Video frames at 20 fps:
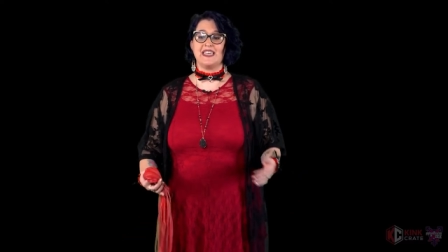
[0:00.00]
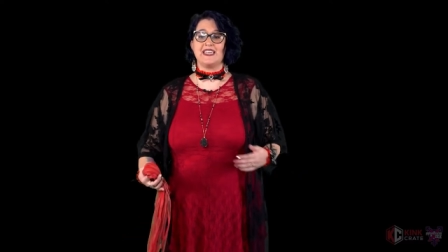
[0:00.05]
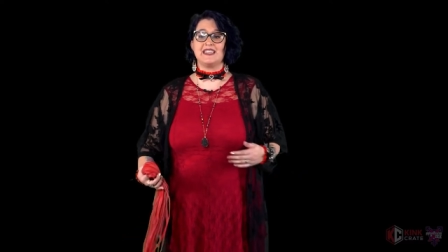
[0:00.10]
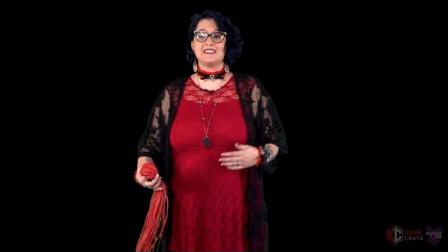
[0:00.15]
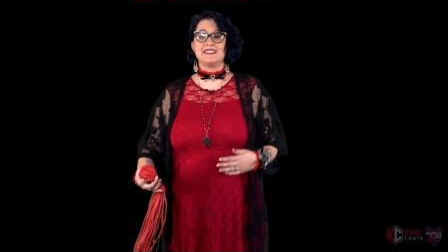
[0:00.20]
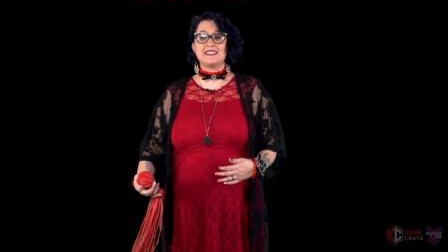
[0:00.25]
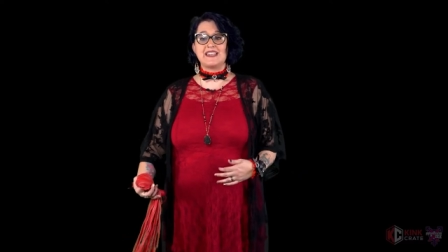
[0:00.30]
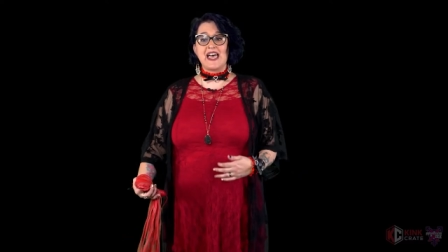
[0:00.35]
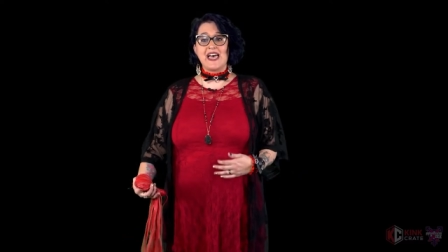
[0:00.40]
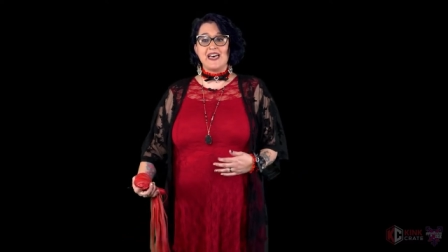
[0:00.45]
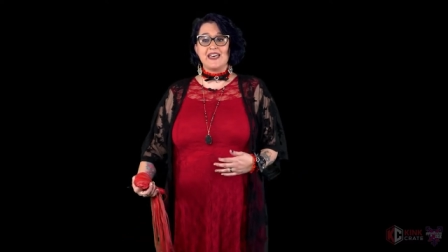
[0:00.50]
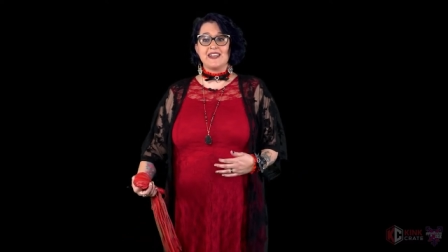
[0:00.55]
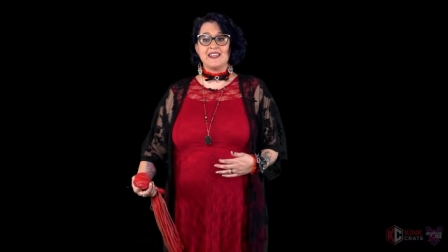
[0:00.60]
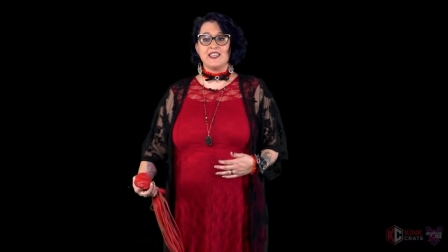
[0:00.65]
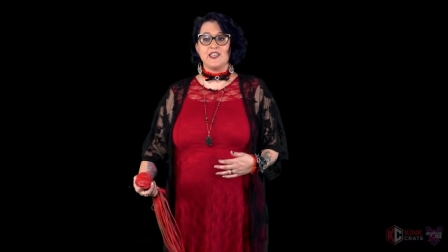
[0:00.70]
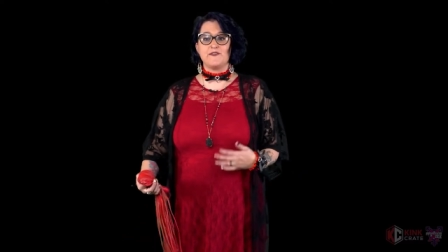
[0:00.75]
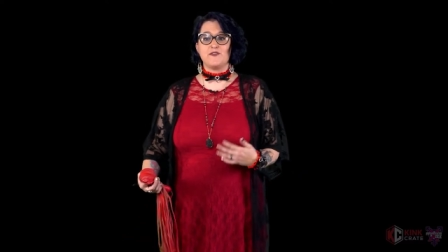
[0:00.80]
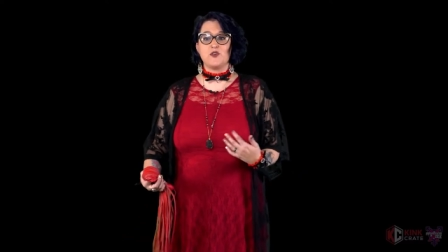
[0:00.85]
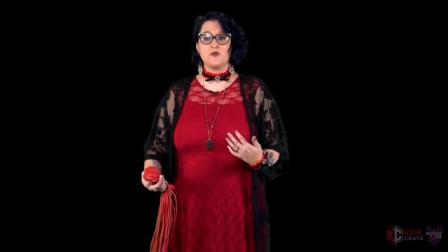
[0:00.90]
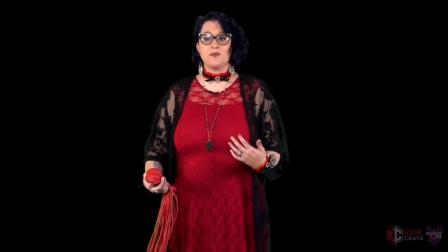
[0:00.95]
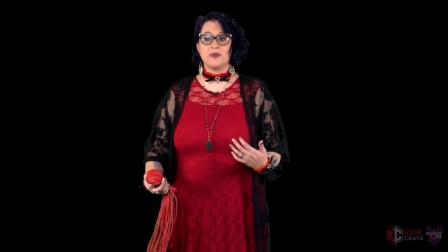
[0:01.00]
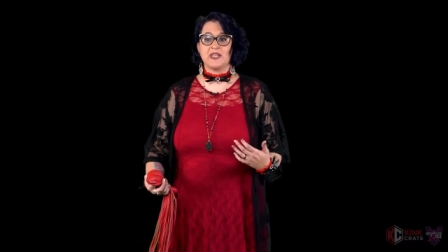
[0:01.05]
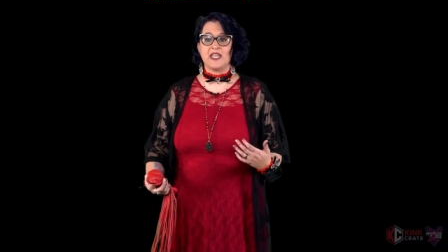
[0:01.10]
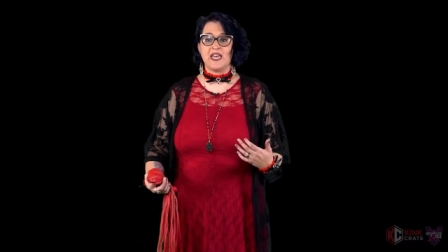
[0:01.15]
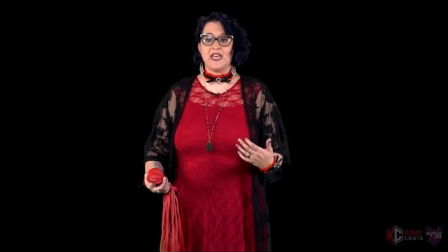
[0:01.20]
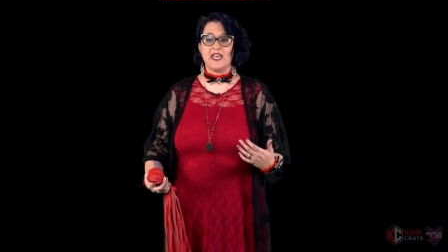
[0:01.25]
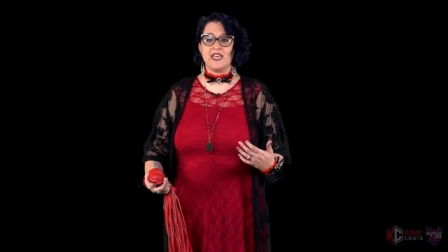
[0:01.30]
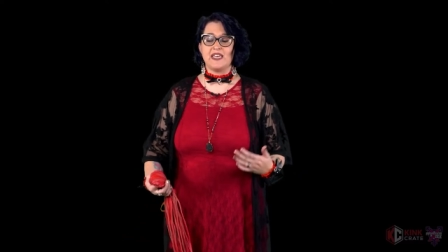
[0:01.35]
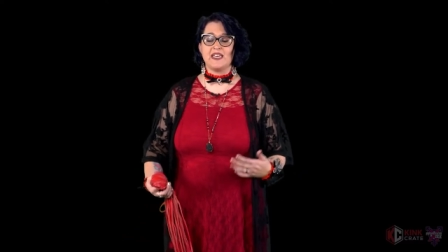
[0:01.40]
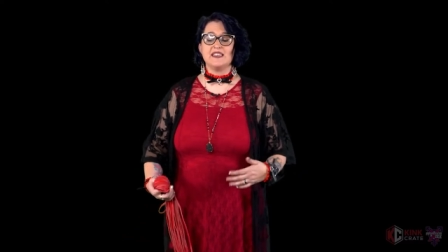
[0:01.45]
Instead, if you
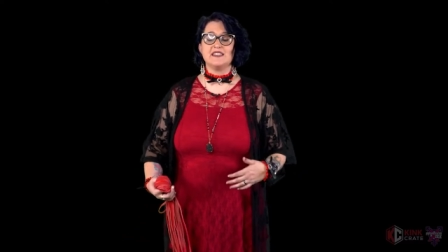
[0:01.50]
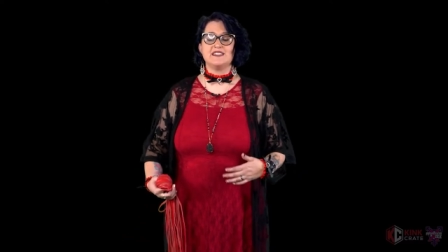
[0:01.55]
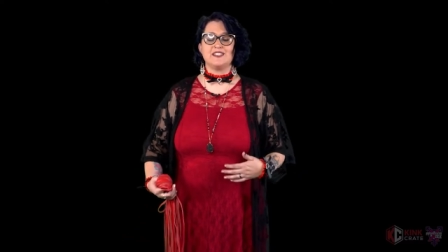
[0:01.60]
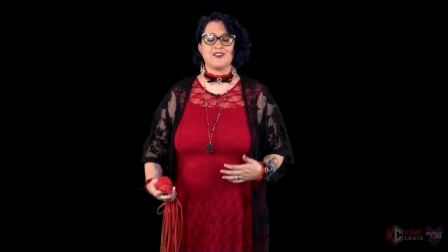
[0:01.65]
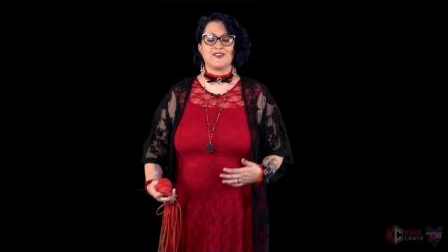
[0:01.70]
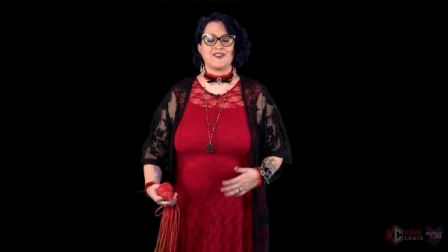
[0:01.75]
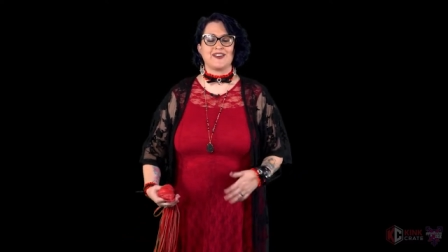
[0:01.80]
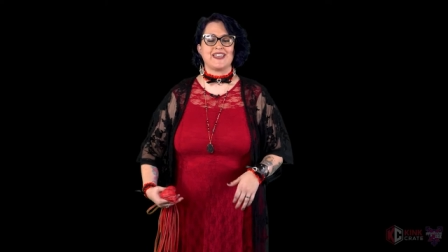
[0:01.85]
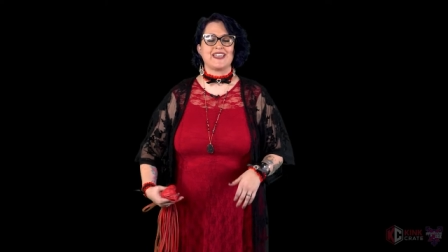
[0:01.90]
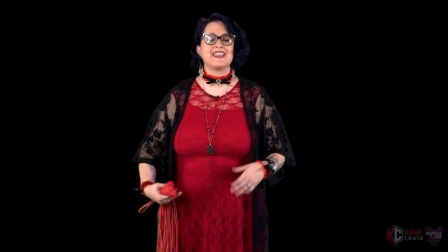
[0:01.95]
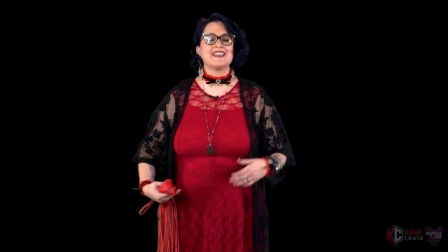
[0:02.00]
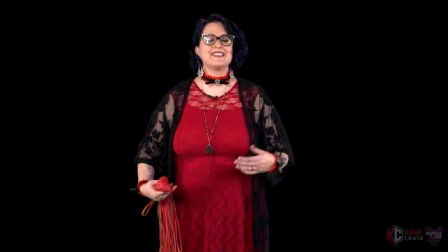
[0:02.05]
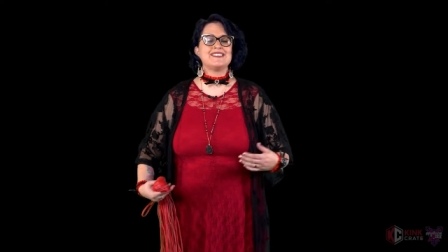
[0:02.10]
play during